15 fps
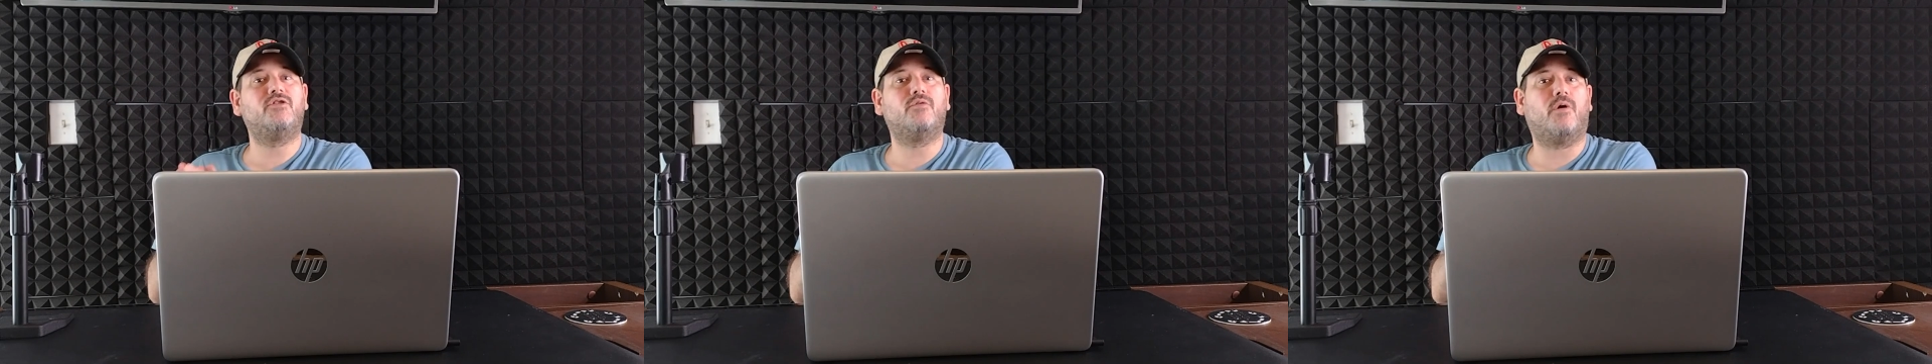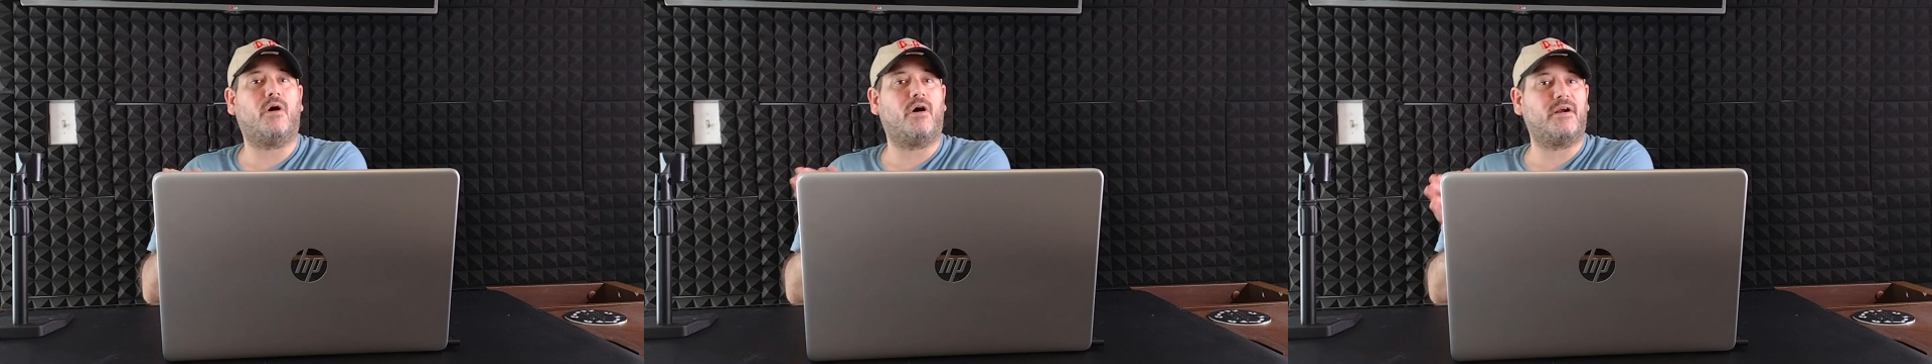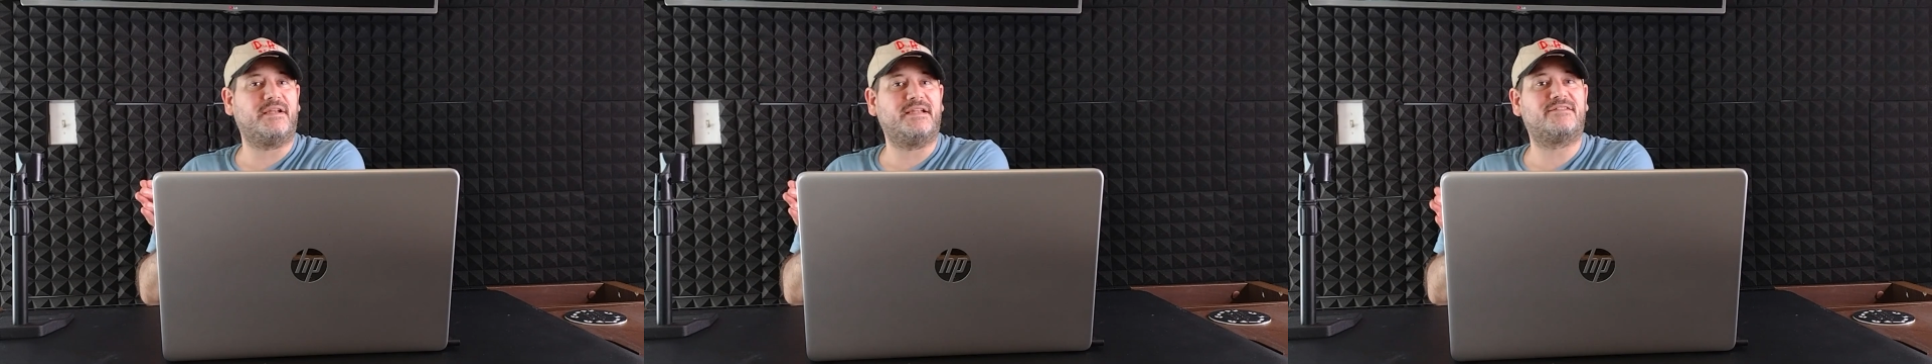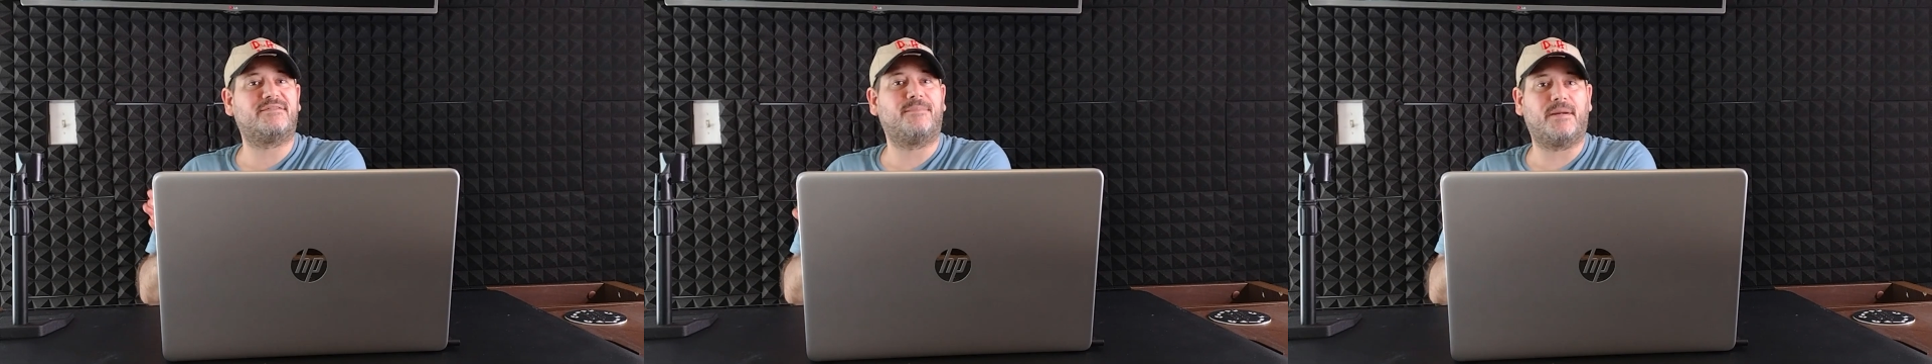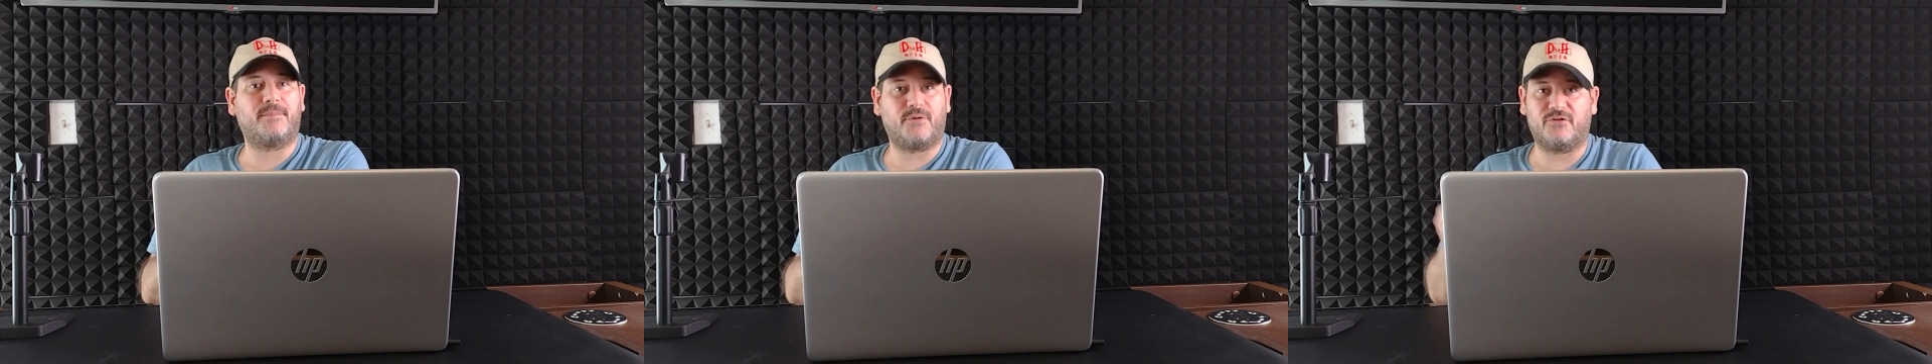new
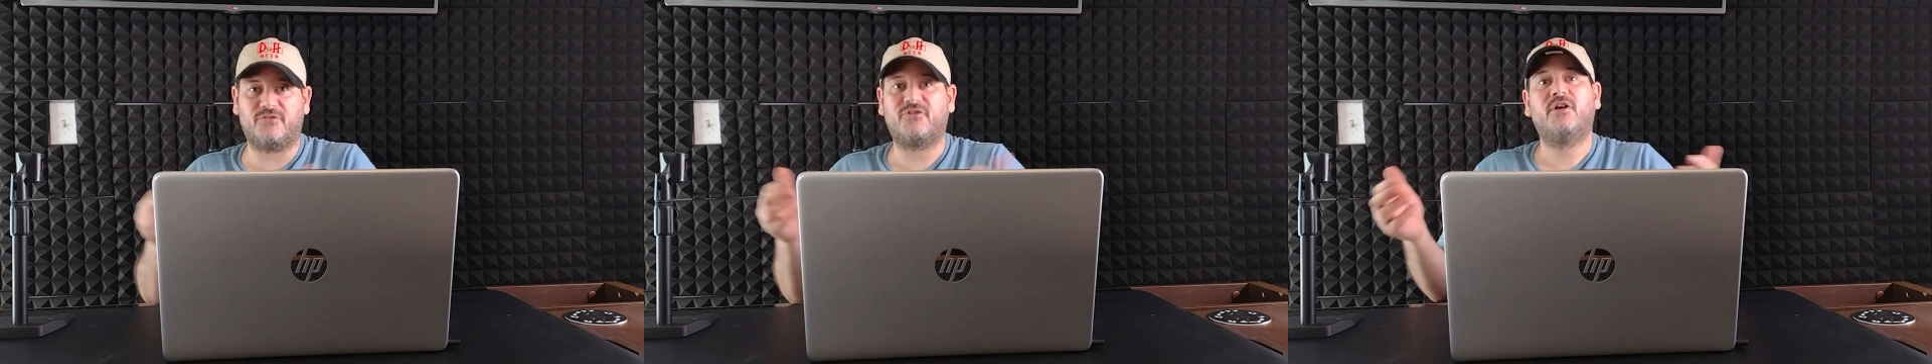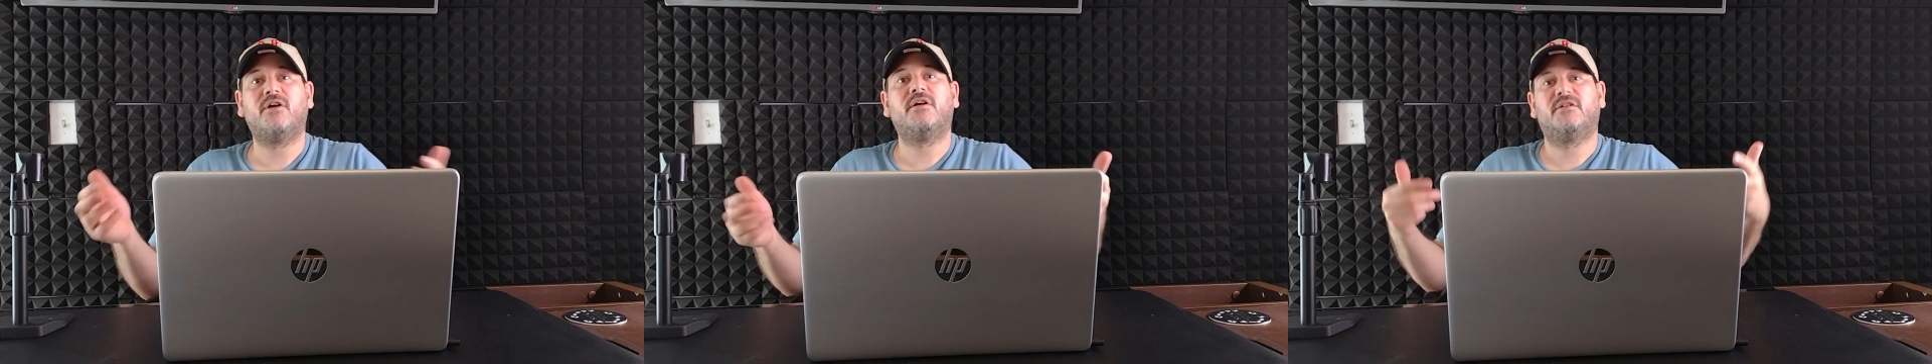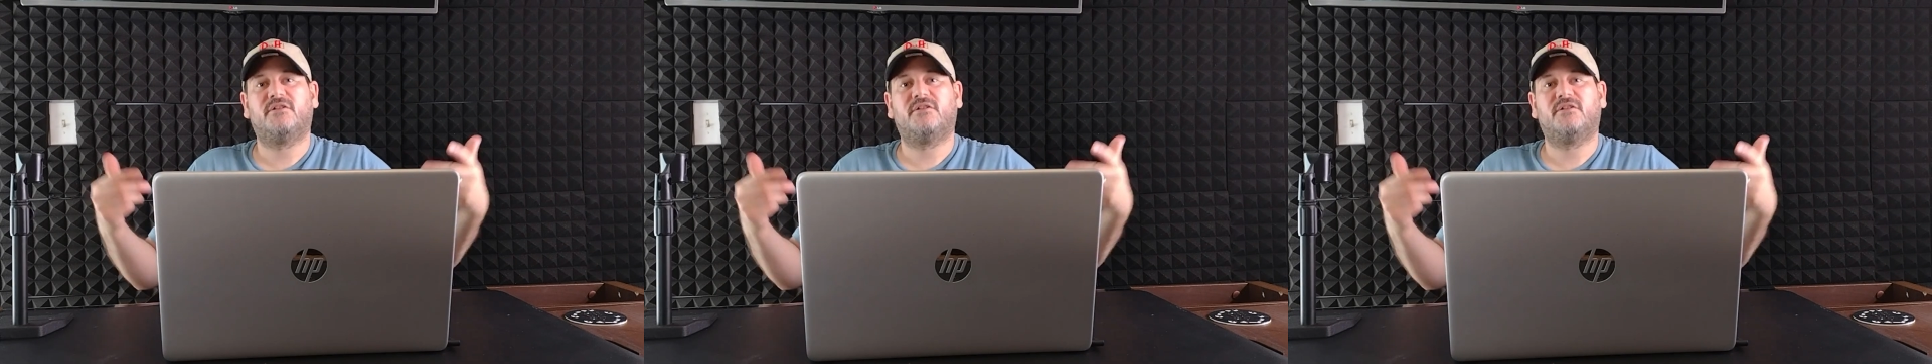audience members